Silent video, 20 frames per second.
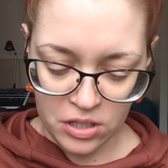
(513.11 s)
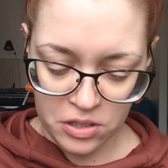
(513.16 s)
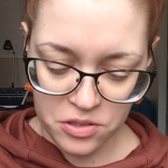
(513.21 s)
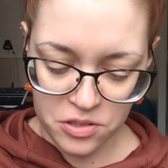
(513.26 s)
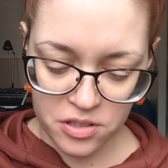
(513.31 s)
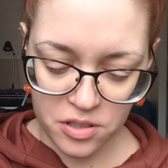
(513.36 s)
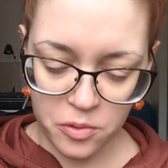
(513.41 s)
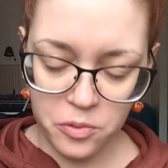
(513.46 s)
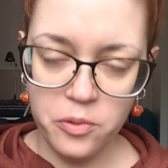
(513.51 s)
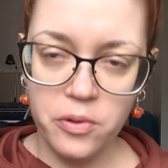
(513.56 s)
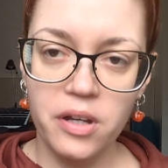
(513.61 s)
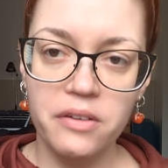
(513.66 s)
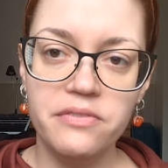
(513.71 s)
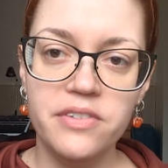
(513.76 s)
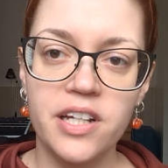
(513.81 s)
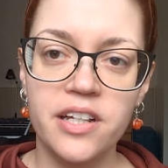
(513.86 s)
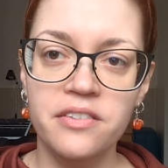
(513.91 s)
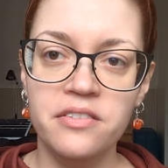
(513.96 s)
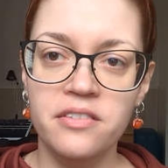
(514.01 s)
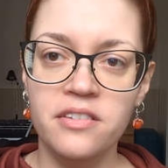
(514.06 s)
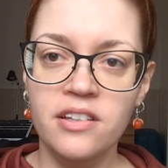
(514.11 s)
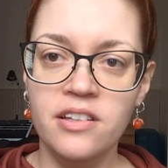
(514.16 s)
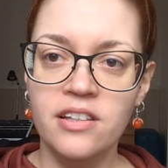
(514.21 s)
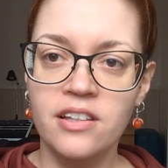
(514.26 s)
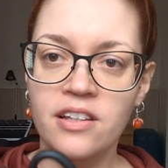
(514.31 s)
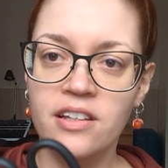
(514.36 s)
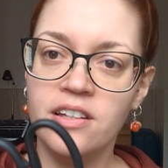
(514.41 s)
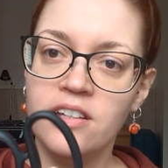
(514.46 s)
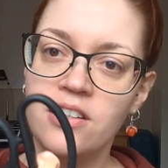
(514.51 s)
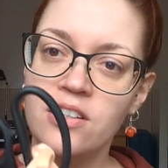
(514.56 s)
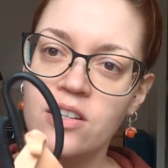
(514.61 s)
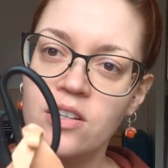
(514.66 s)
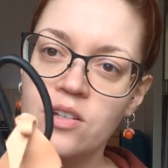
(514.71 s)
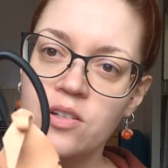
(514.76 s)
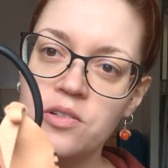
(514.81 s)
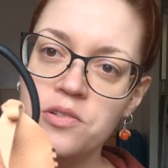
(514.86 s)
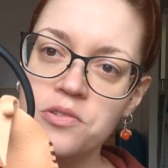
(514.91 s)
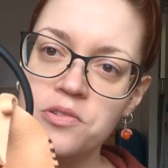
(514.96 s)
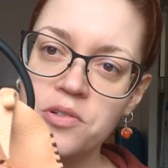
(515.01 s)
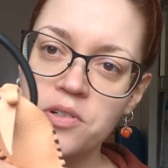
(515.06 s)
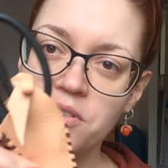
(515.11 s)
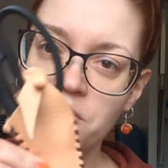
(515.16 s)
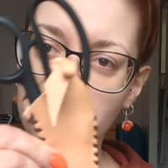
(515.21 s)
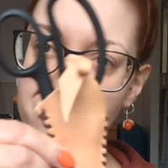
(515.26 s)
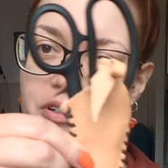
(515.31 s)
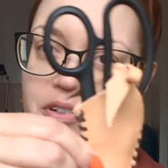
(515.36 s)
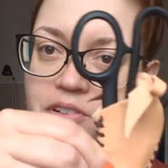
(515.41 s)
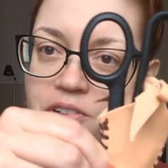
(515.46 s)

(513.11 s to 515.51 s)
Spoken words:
So we've done sort of